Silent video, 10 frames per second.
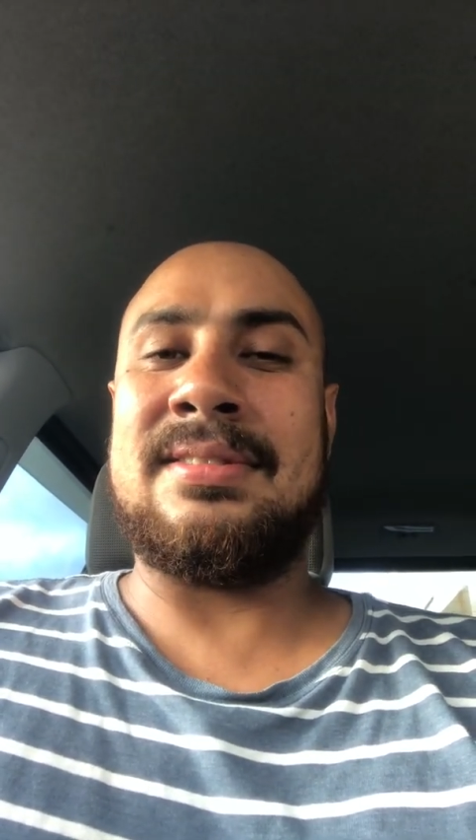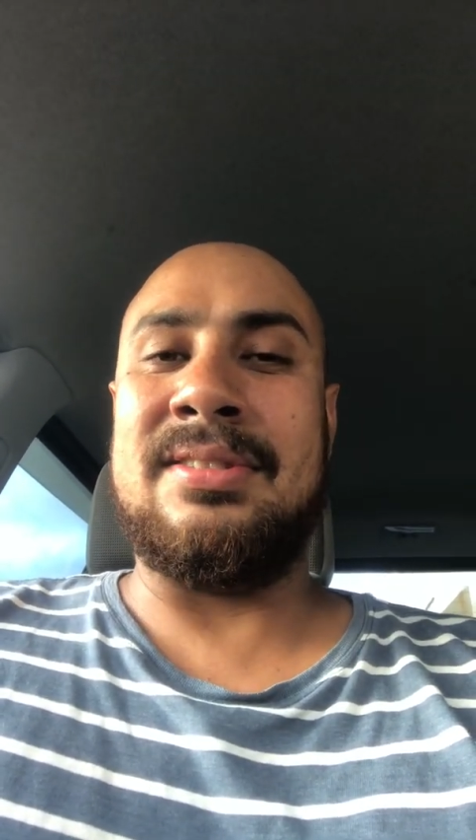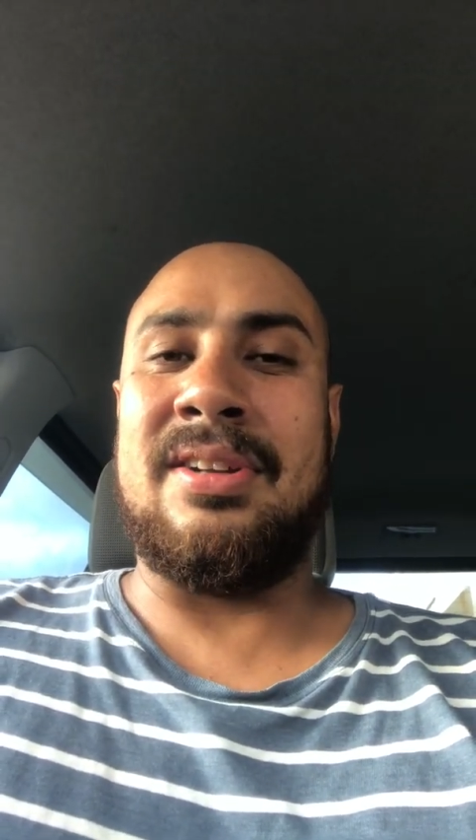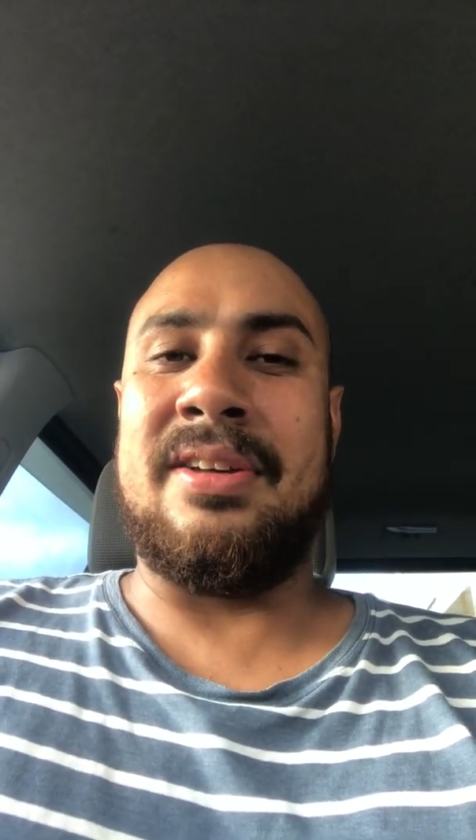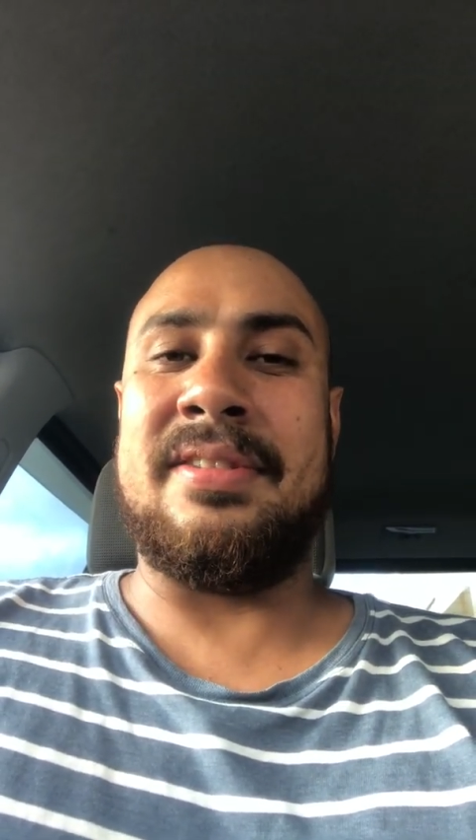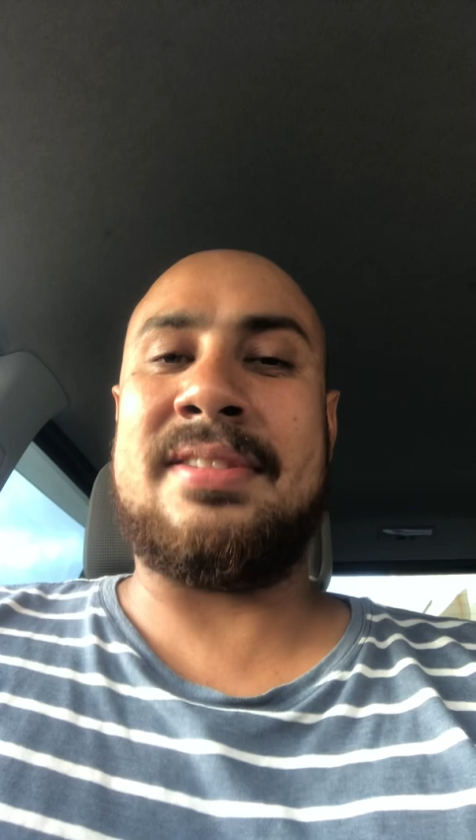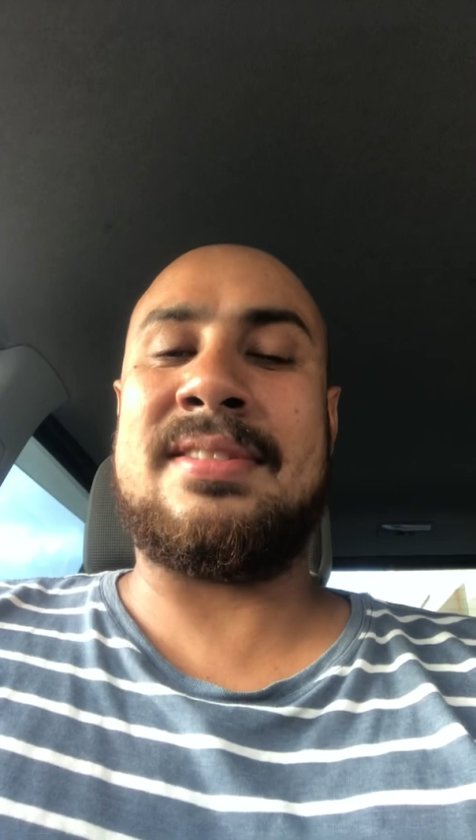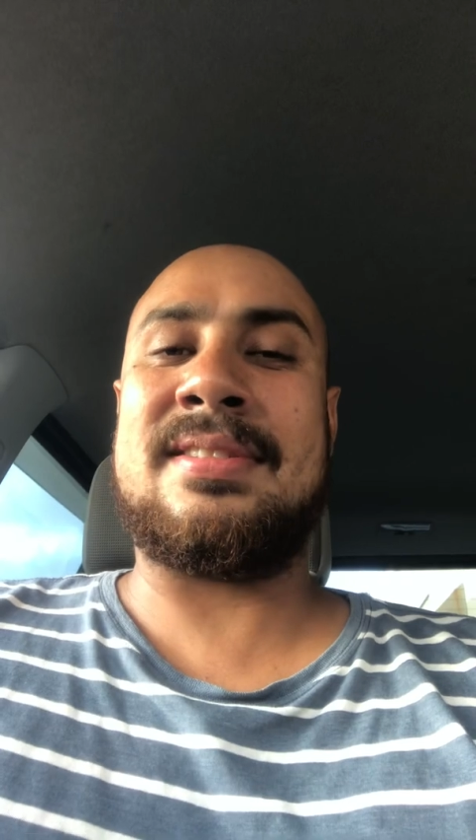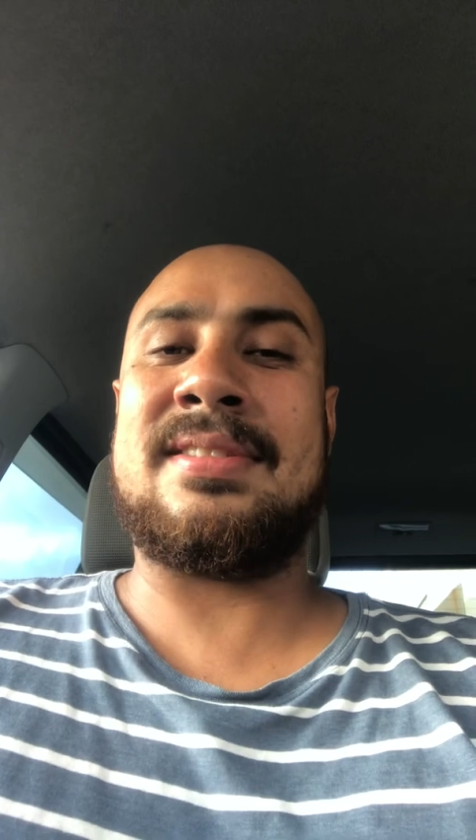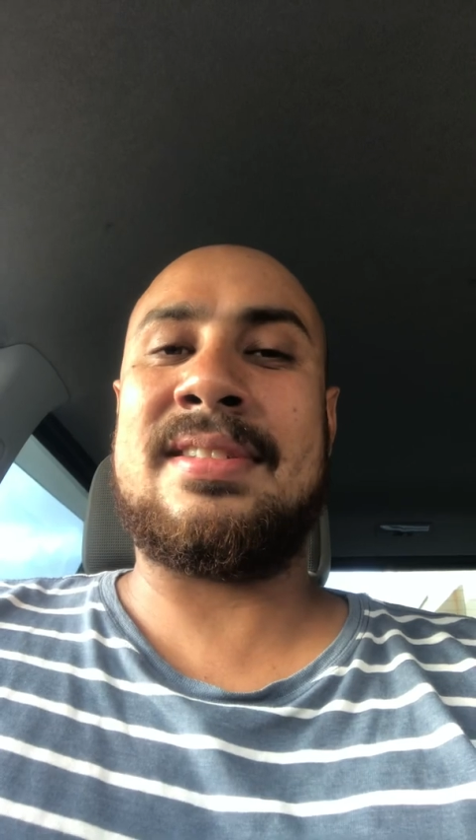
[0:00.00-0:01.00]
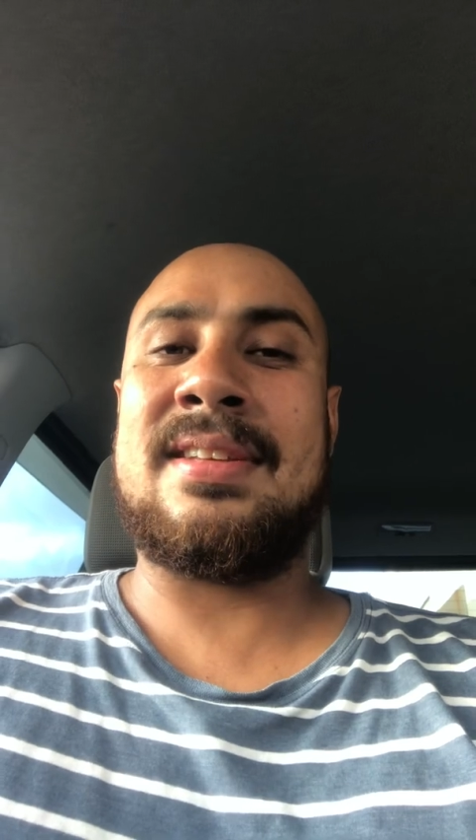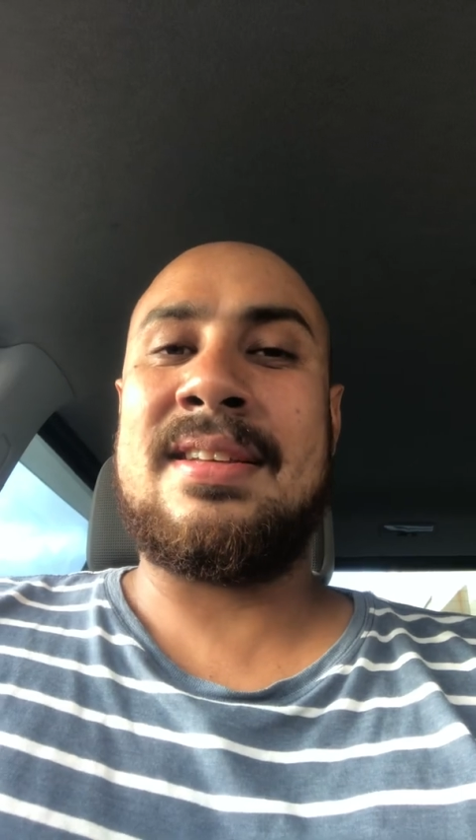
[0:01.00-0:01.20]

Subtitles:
You know, that is